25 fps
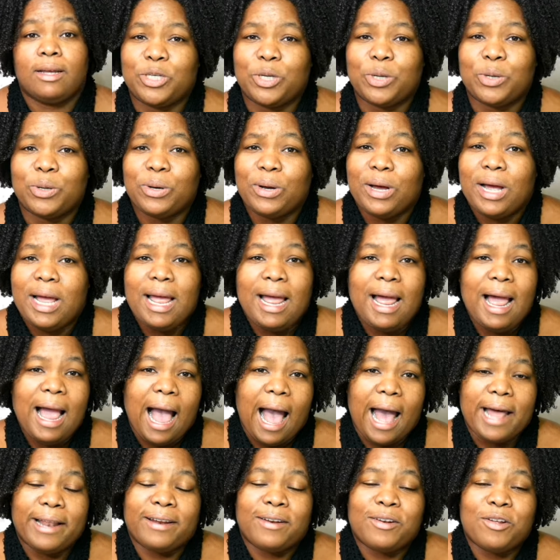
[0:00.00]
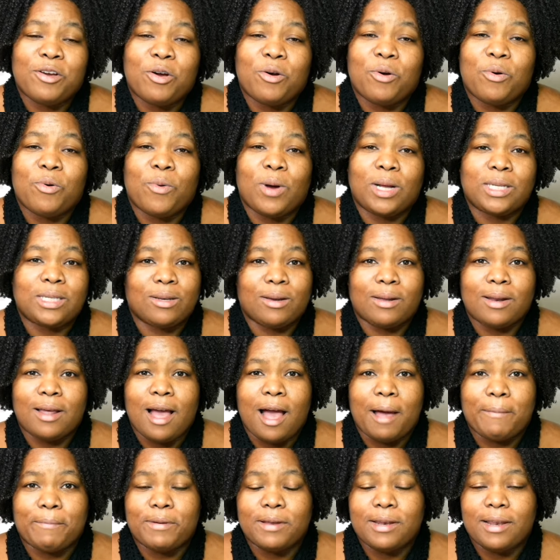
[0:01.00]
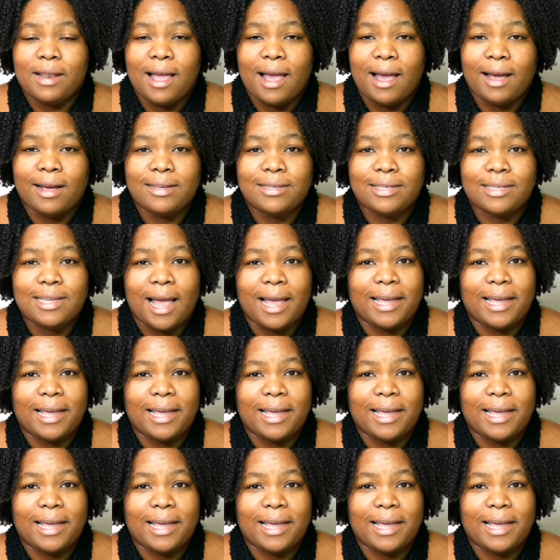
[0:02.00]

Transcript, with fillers: So I don't know what's going to happen next.